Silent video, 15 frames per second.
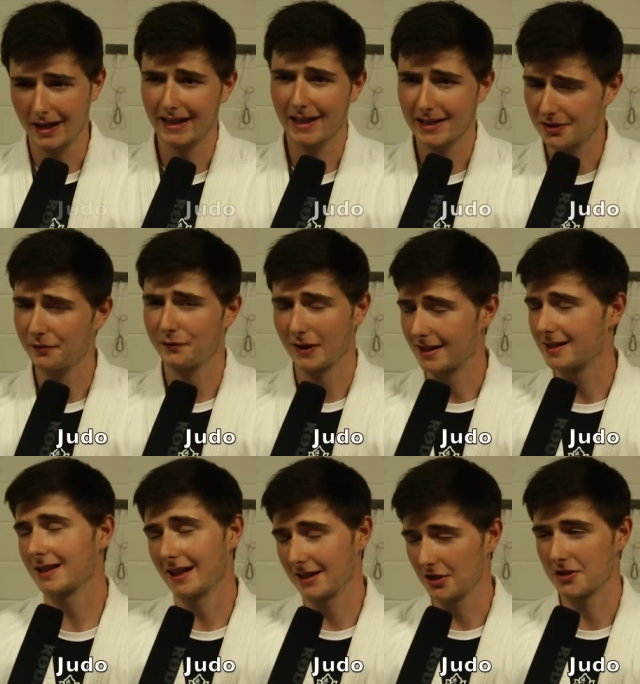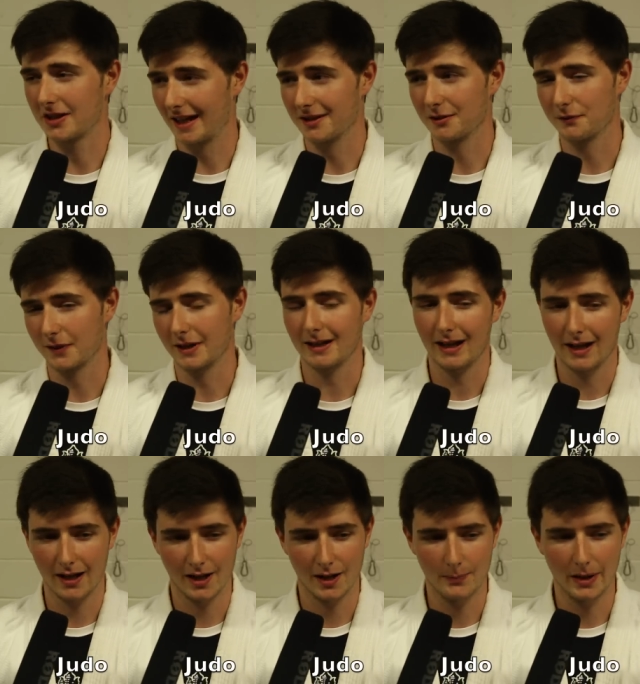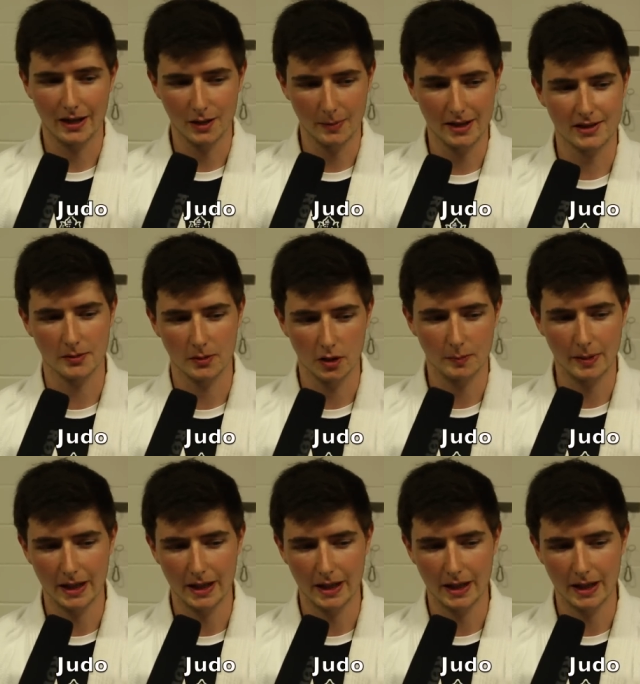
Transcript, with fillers: It gets you fit, it does get you fit, um, and you meet some good